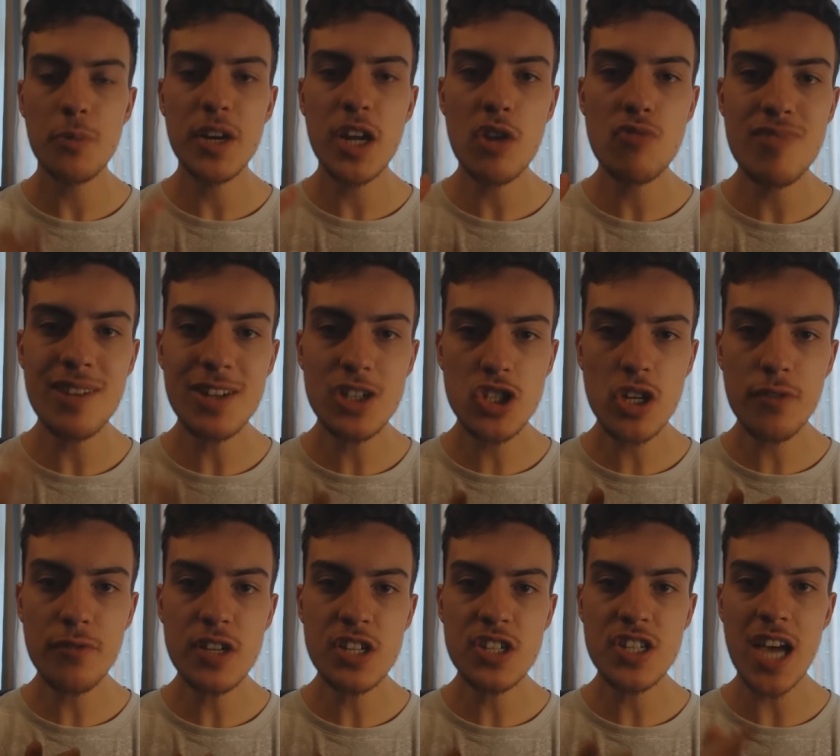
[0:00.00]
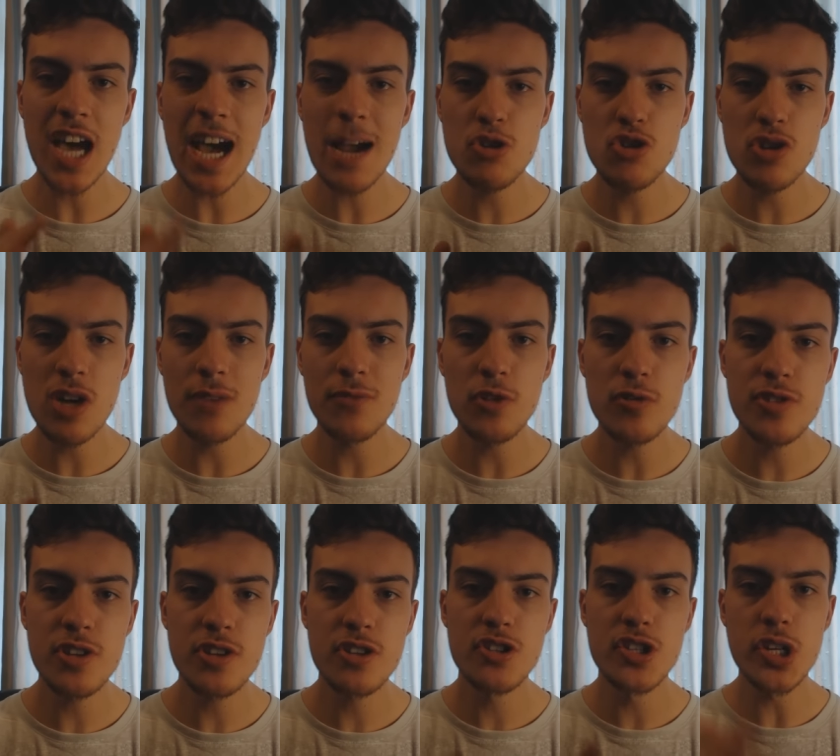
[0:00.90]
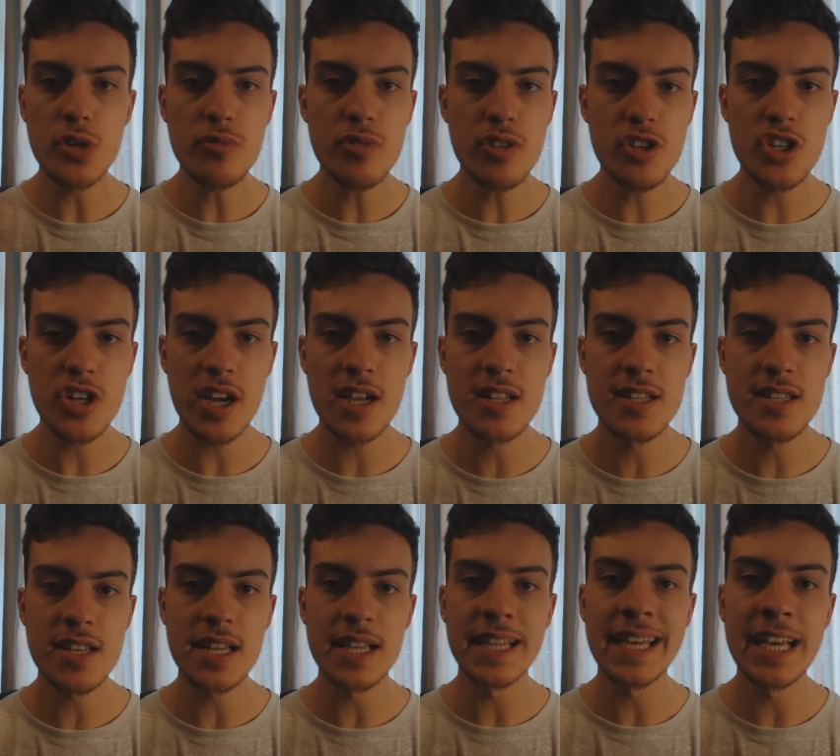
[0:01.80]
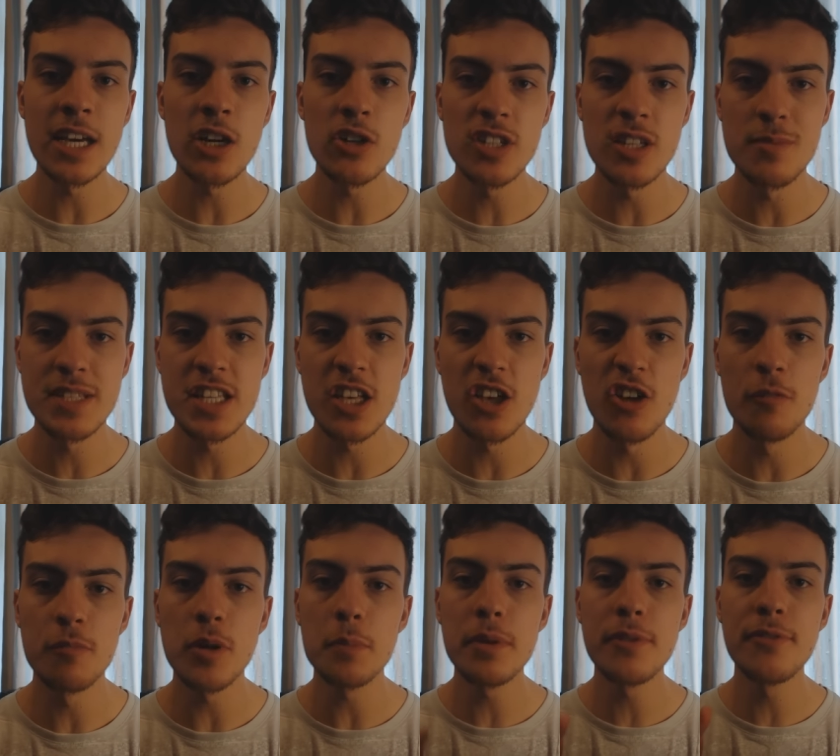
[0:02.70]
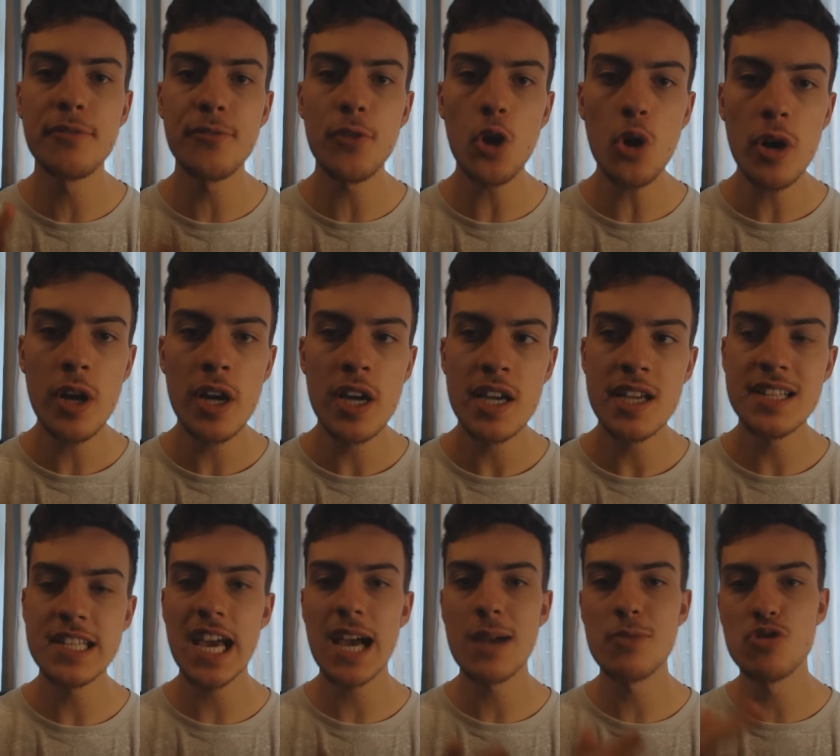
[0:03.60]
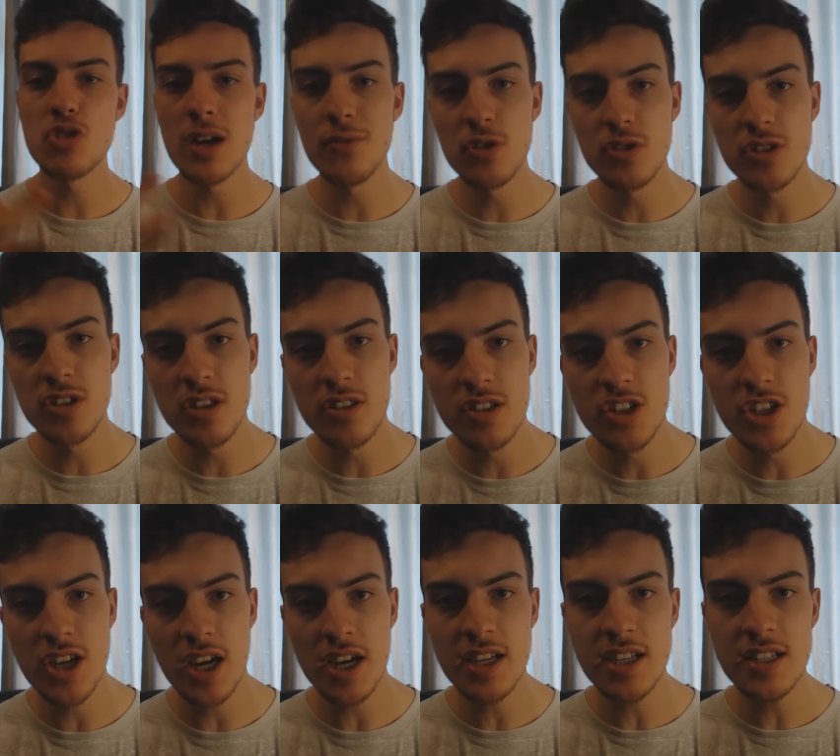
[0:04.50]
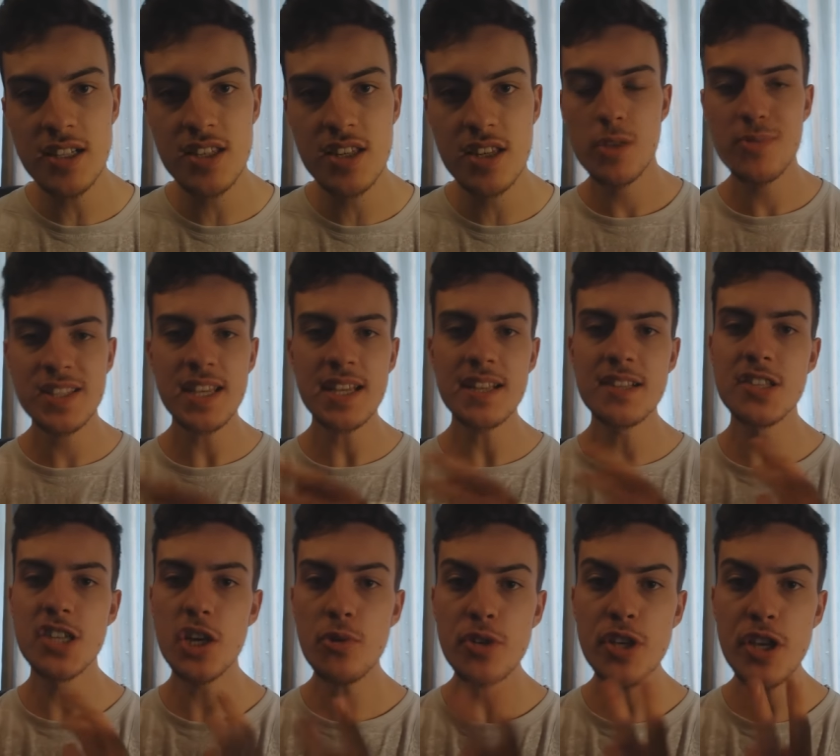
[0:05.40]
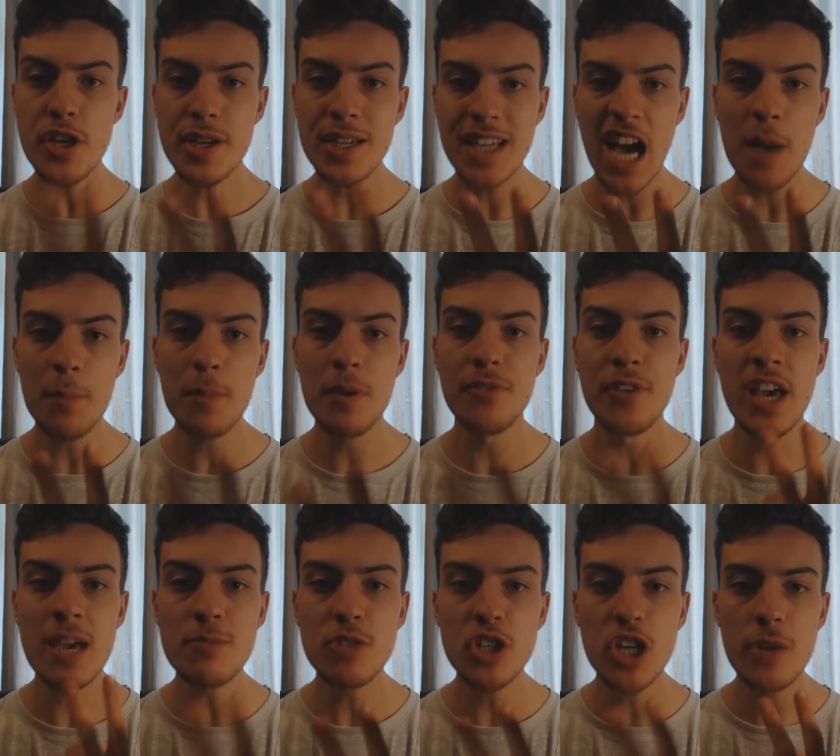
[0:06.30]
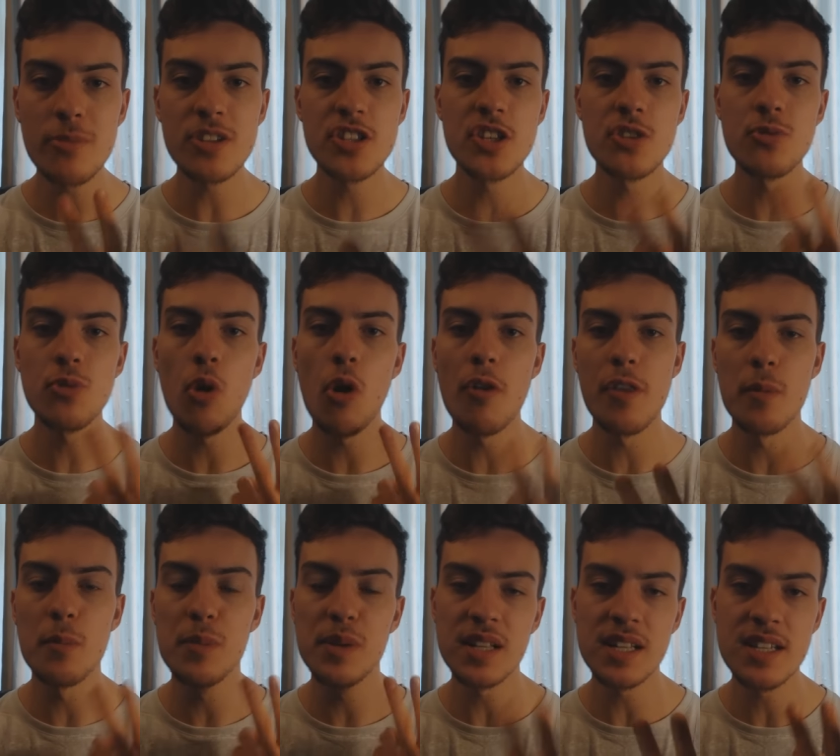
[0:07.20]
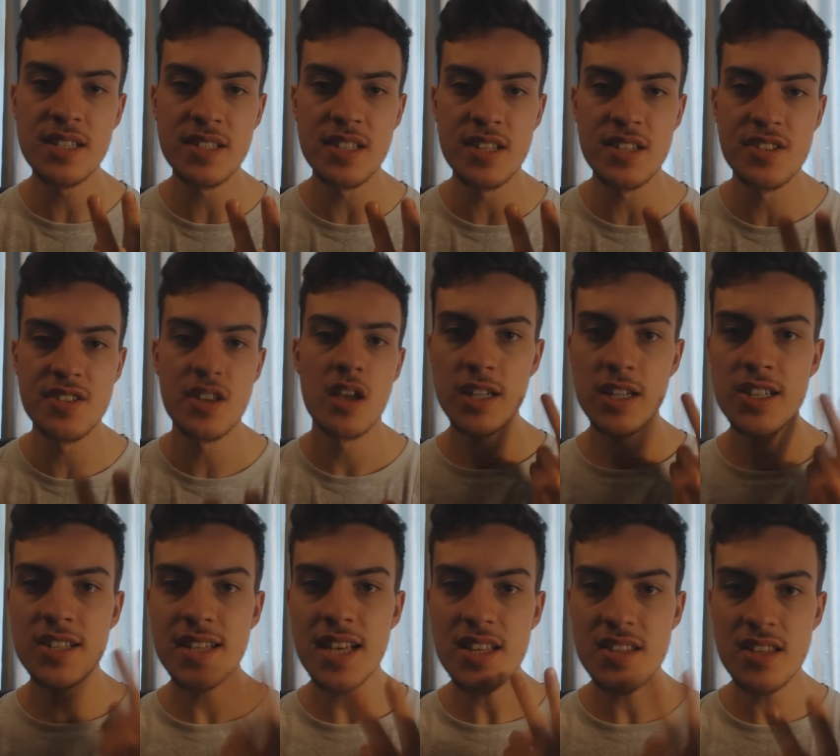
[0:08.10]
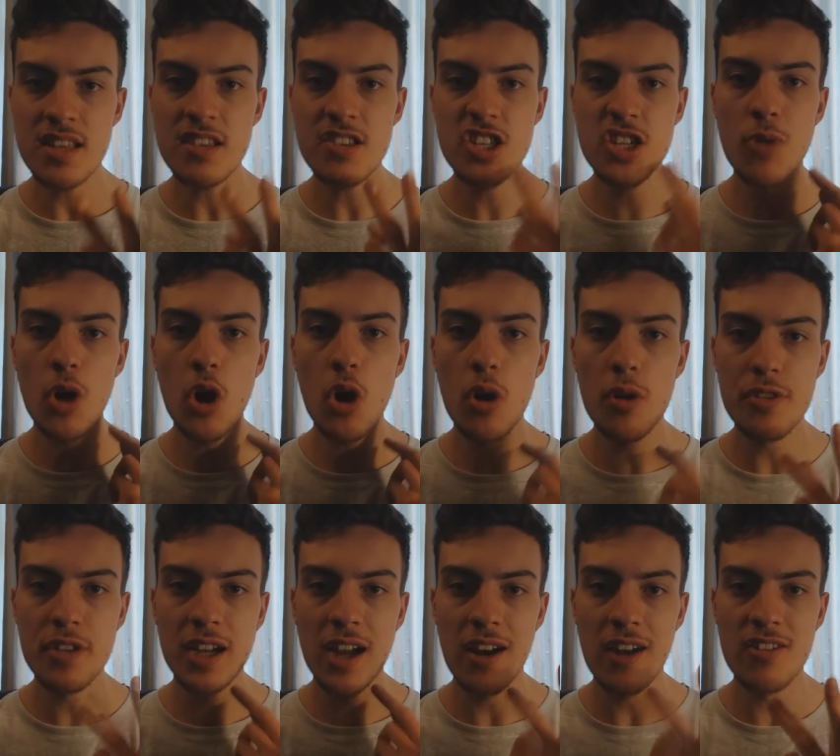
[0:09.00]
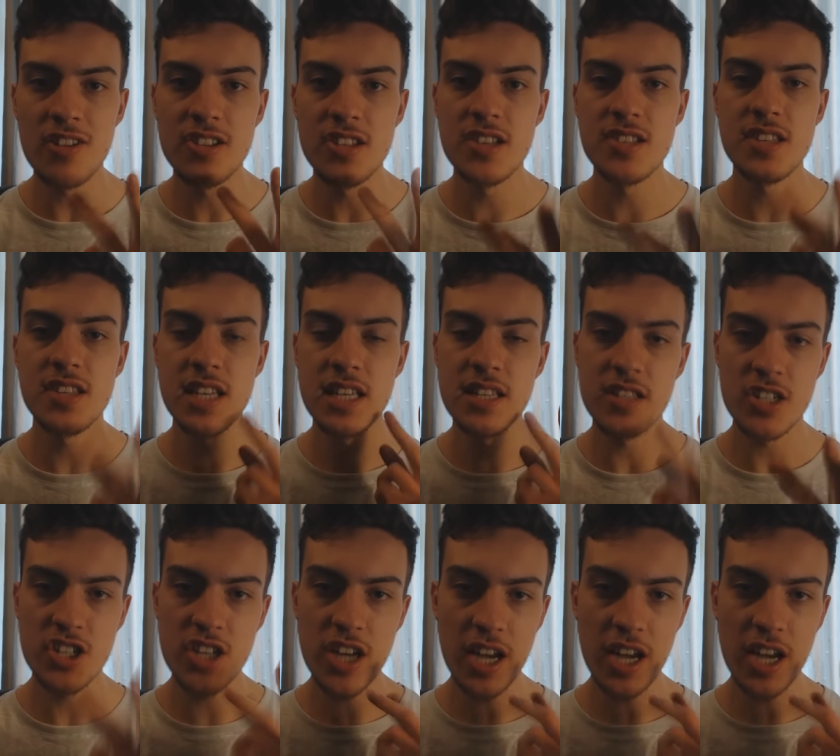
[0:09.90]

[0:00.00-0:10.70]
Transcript: Now we know Richtofen time travelled to the Giant and killed himself, but before he time travelled to the Giant there was a 2-year gap of him going to other places, and he says this to our other characters in the